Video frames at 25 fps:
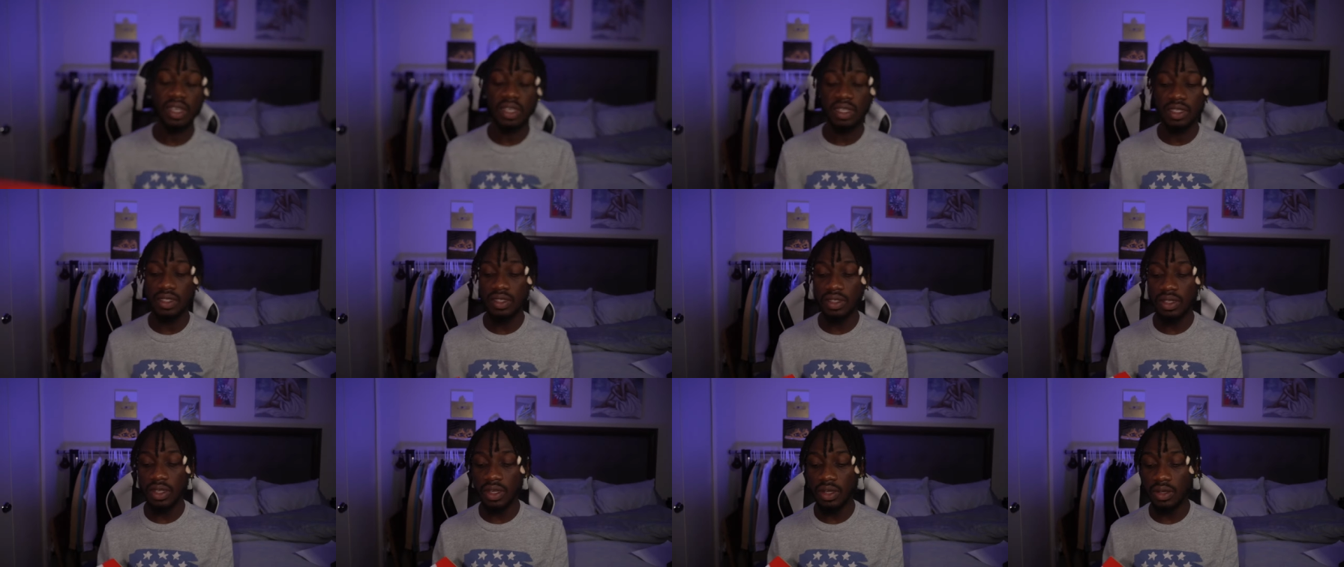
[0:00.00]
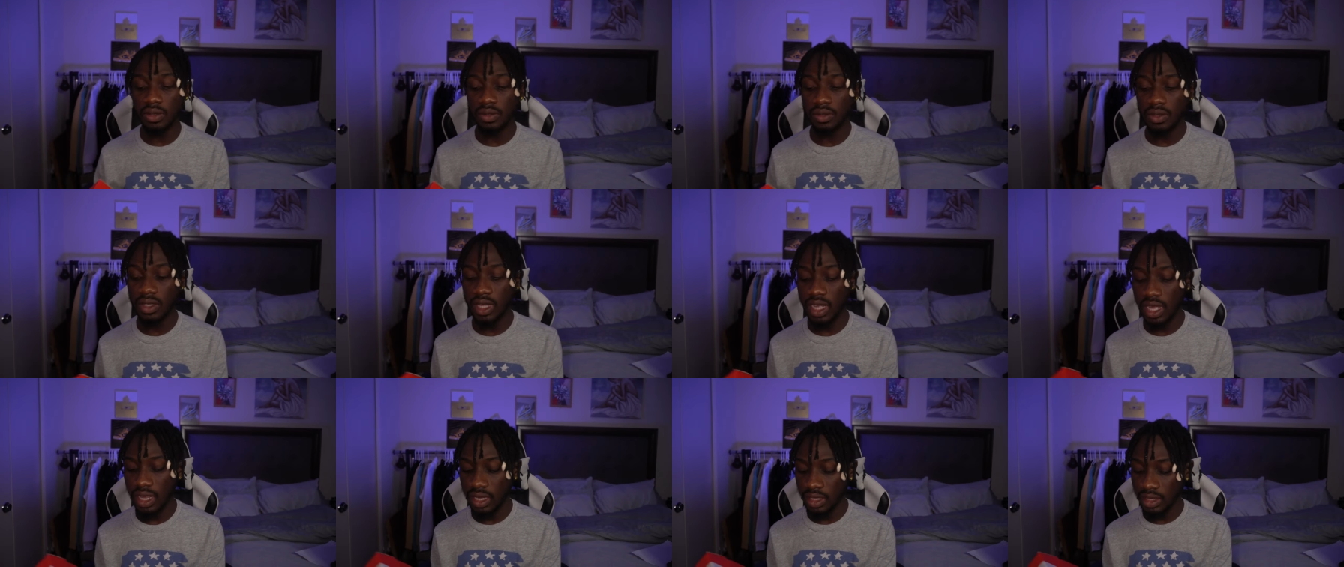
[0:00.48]
So
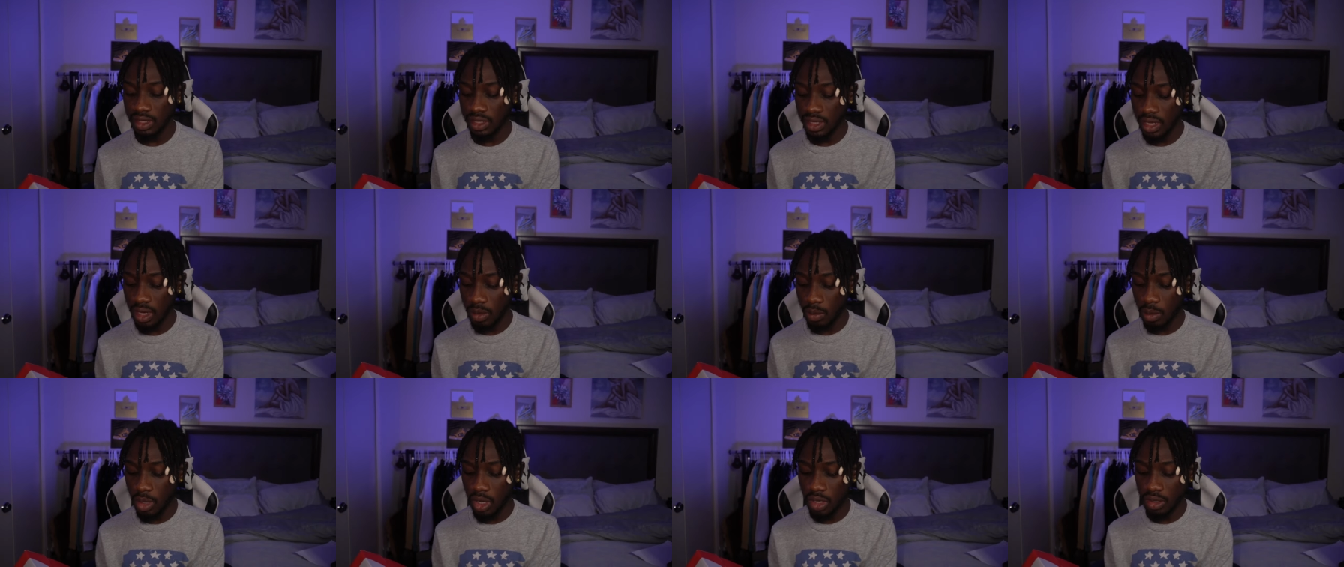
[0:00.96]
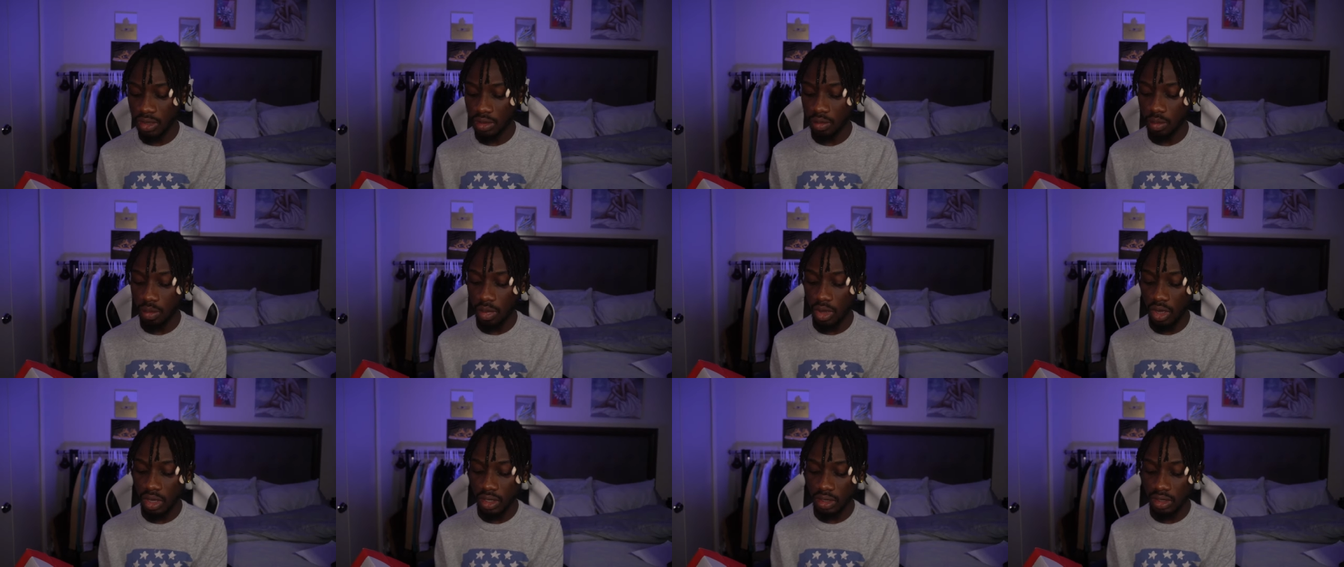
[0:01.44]
that's it about the
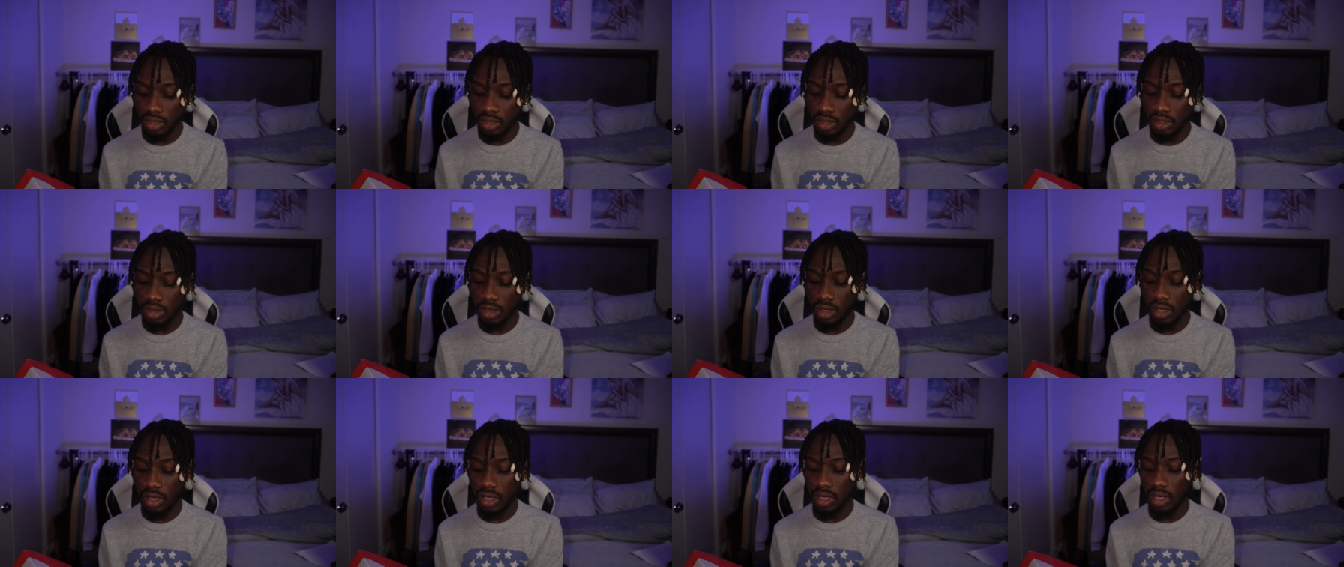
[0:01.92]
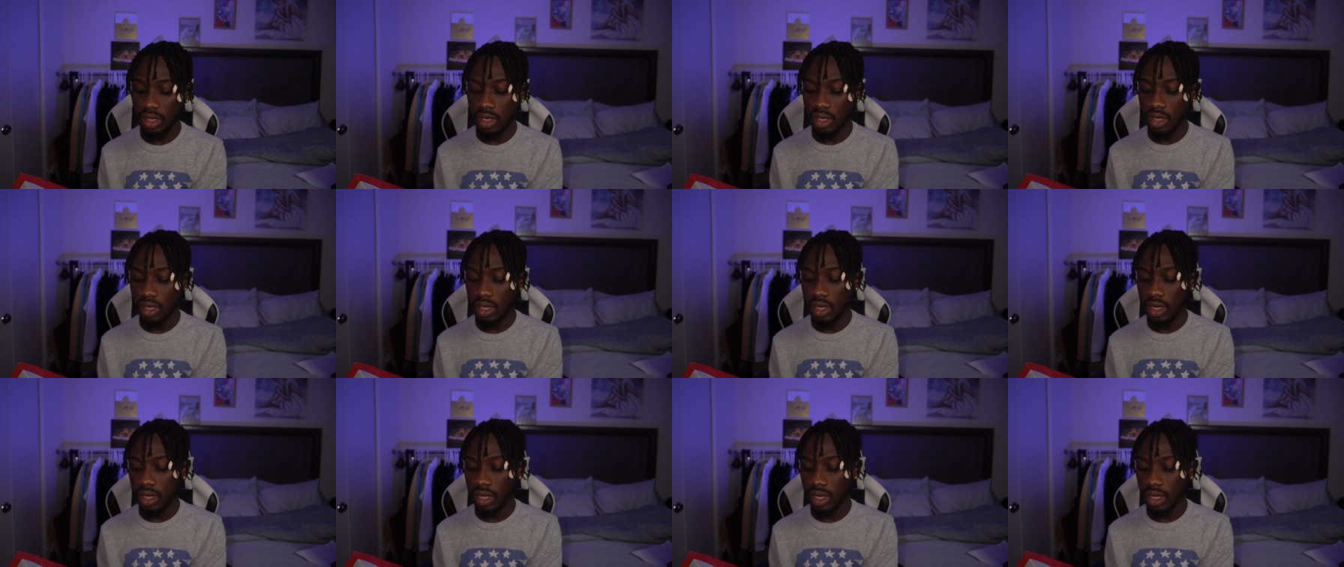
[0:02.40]
box.
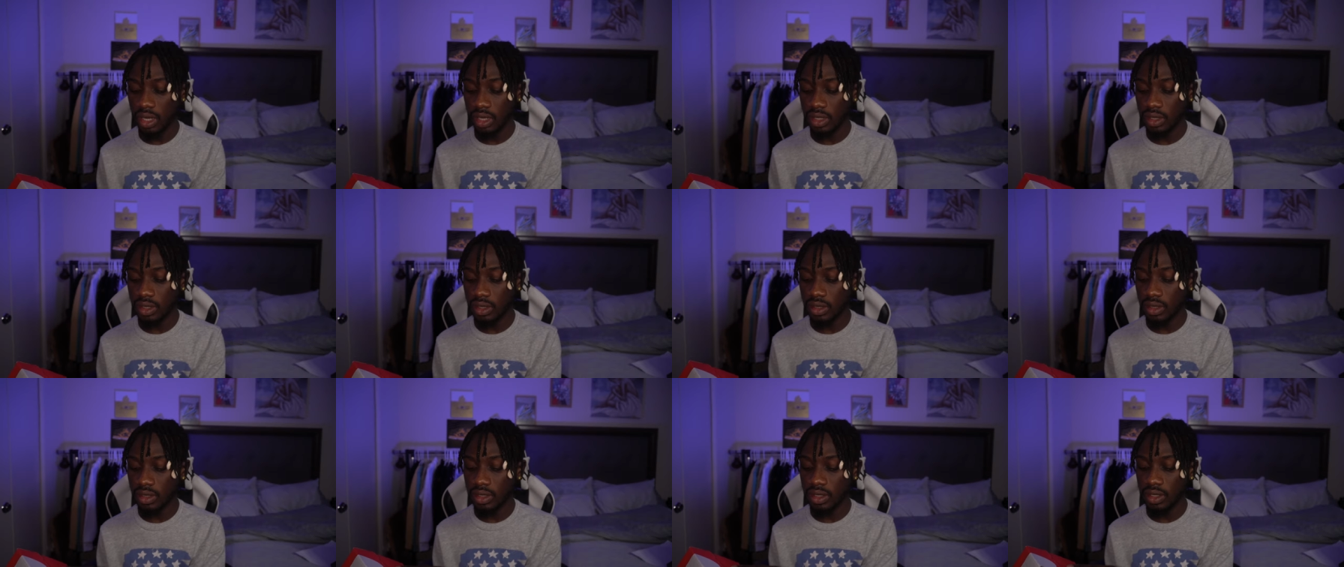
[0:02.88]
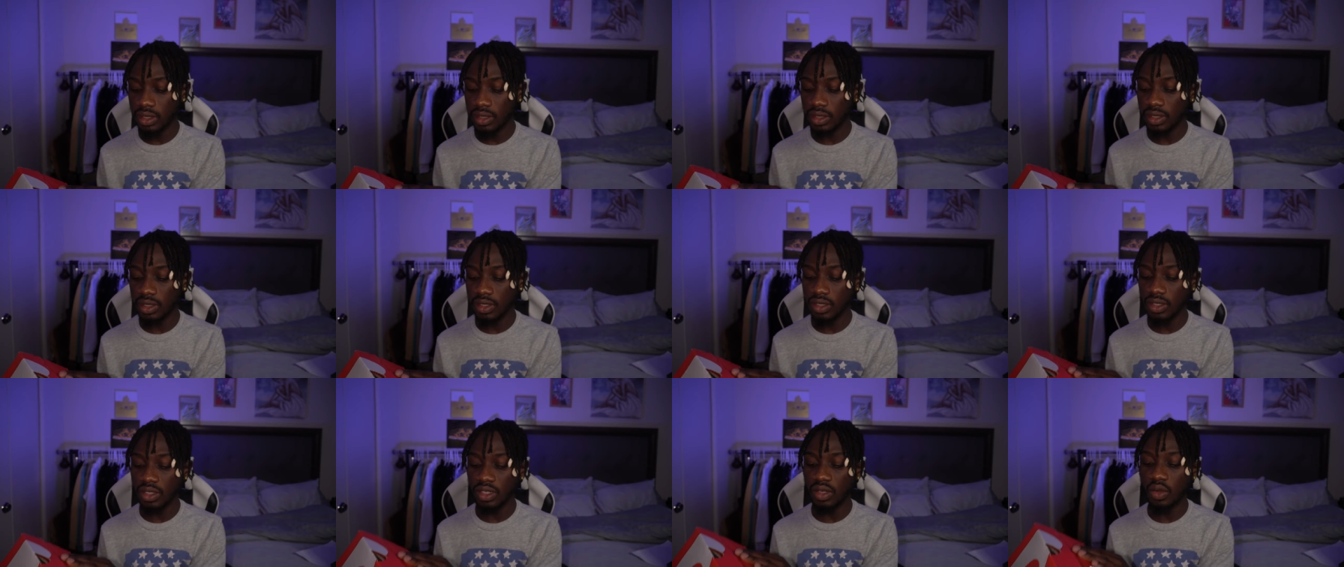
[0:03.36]
And this
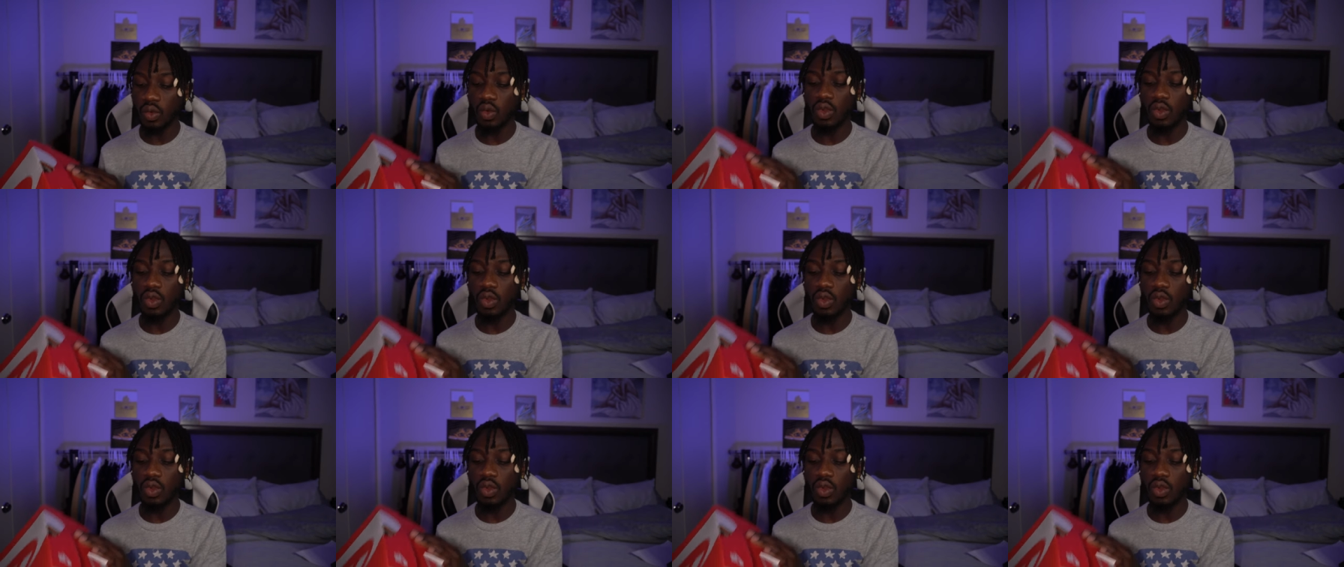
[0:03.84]
is a